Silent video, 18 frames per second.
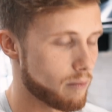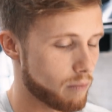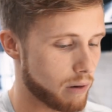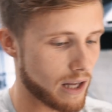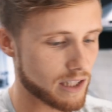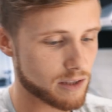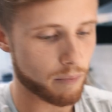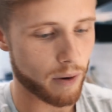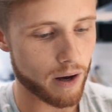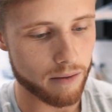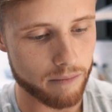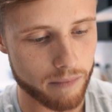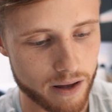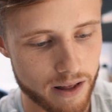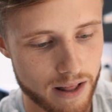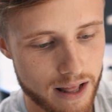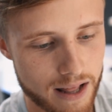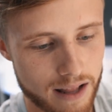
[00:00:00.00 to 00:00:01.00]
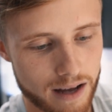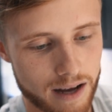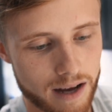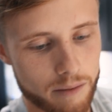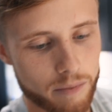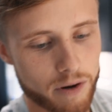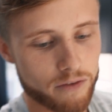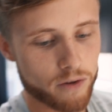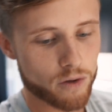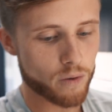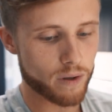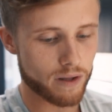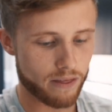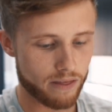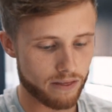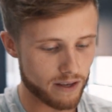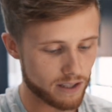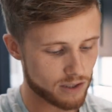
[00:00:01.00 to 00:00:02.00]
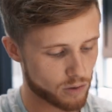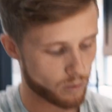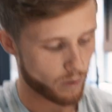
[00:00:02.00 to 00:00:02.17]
plus pump, but if you do it this